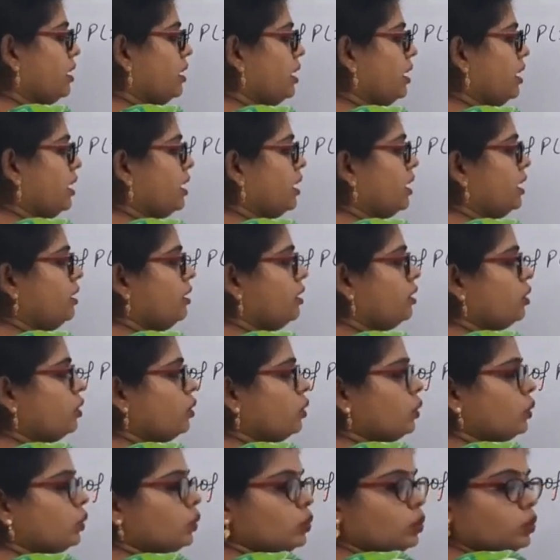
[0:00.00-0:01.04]
Here
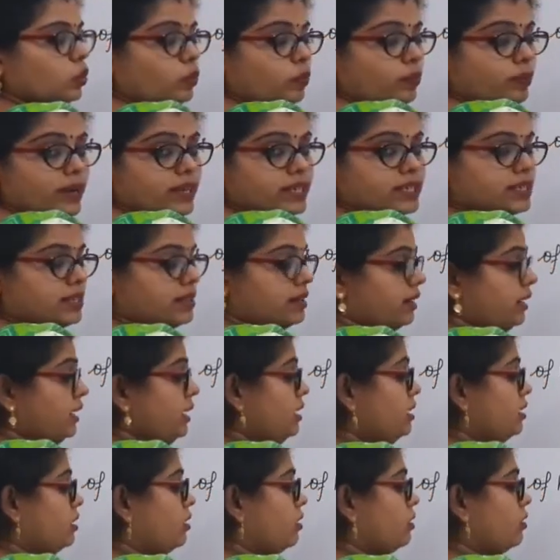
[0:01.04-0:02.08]
2 plus 3
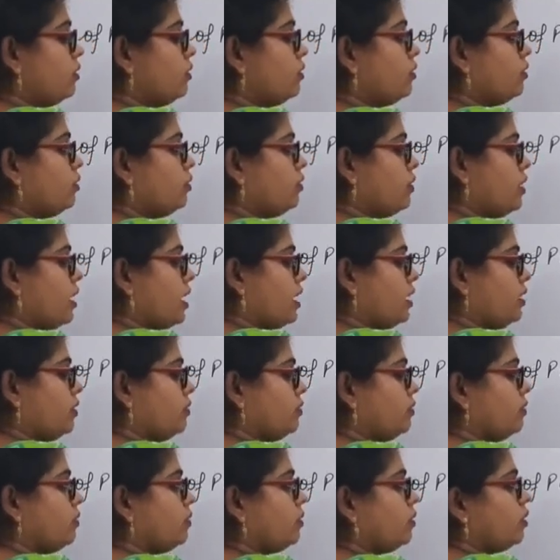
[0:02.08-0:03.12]
5,
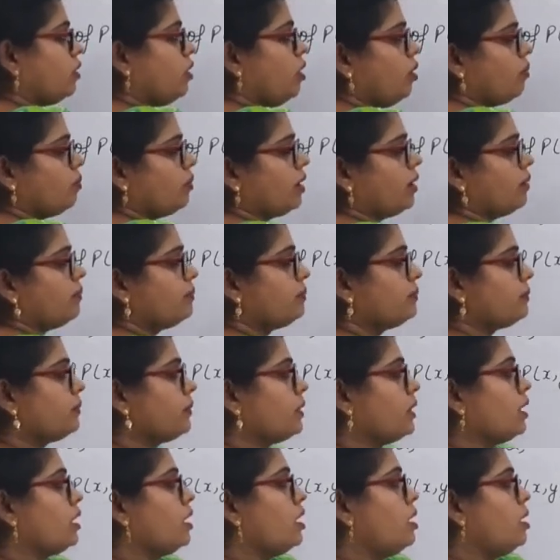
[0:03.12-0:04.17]
comma
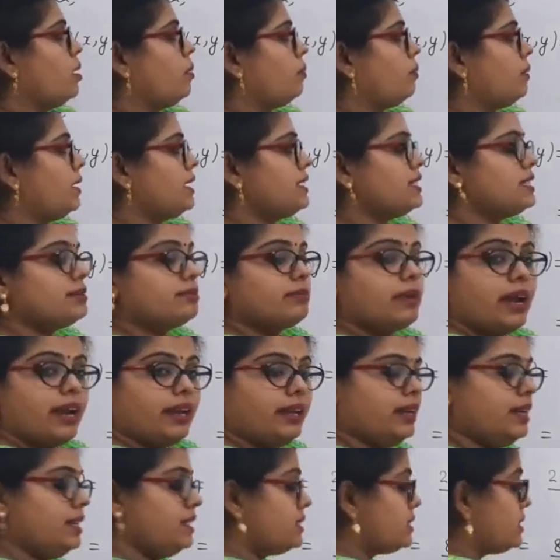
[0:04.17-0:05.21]
plus
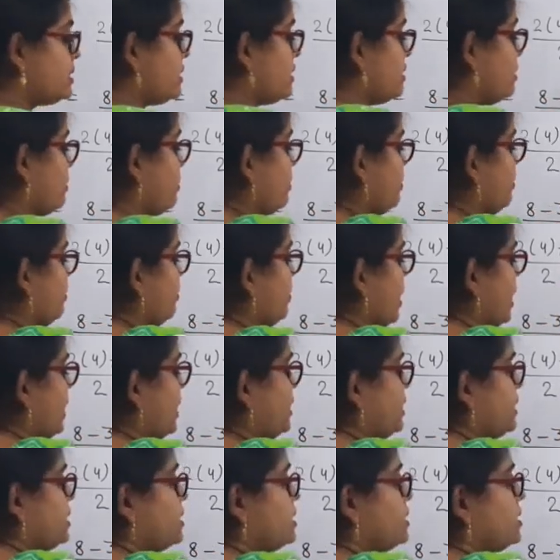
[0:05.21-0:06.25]
minus
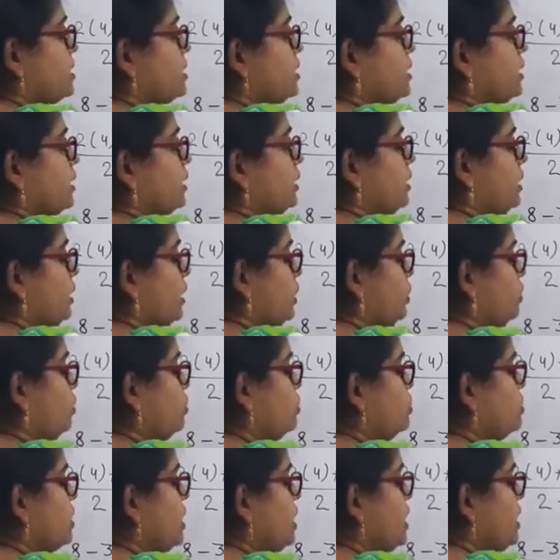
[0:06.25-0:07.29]
3
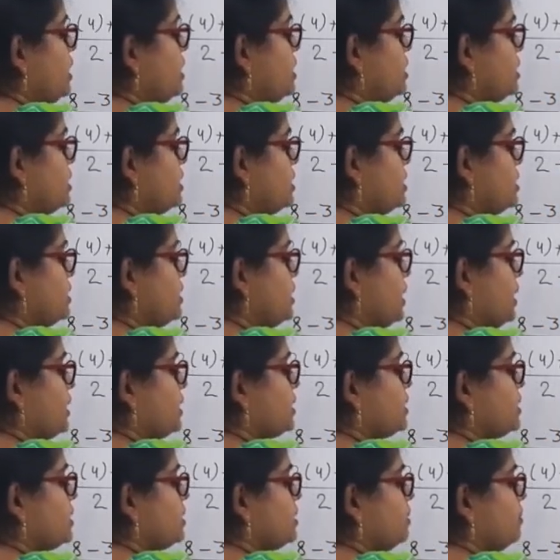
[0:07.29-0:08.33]
2s are 6
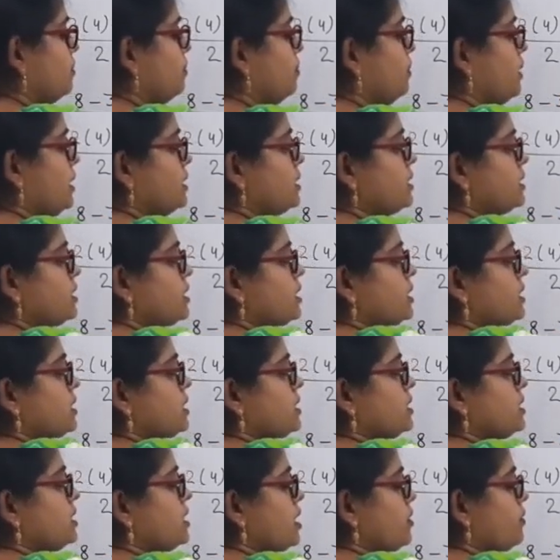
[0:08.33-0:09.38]
plus
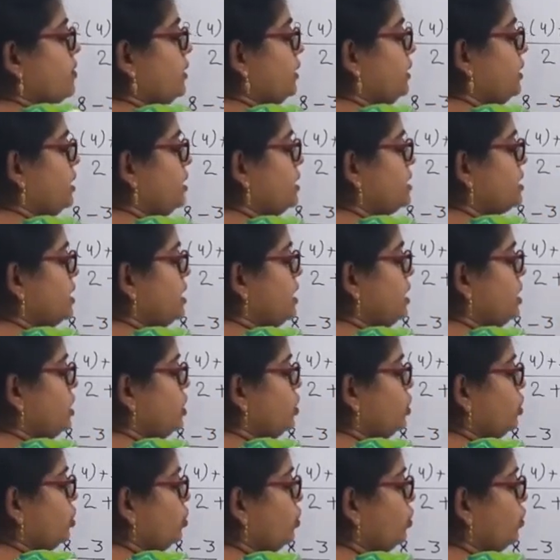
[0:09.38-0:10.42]
7 3s are
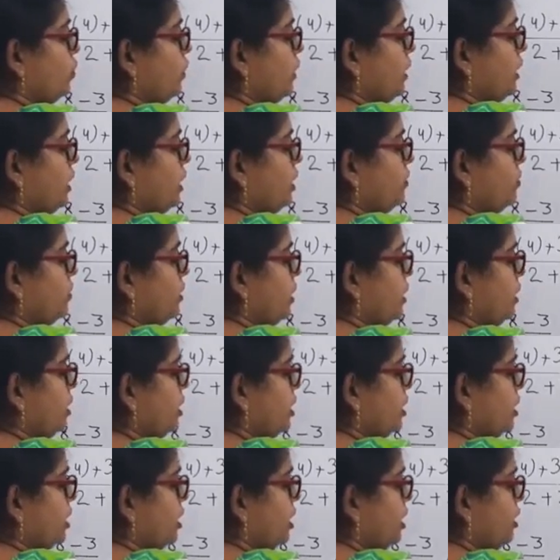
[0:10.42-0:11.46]
21
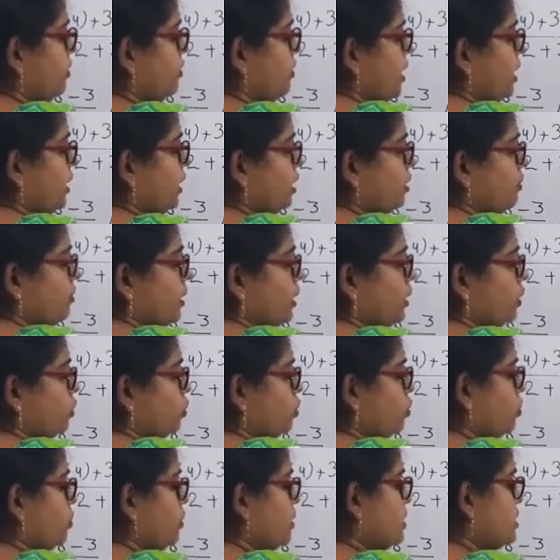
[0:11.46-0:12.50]
divided by 2
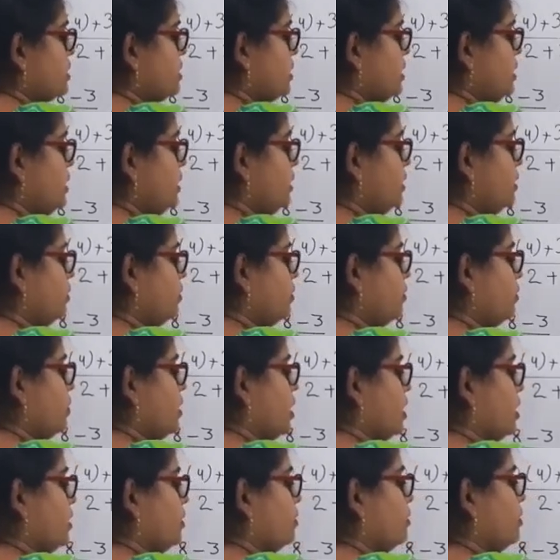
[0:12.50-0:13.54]
plus 3 5,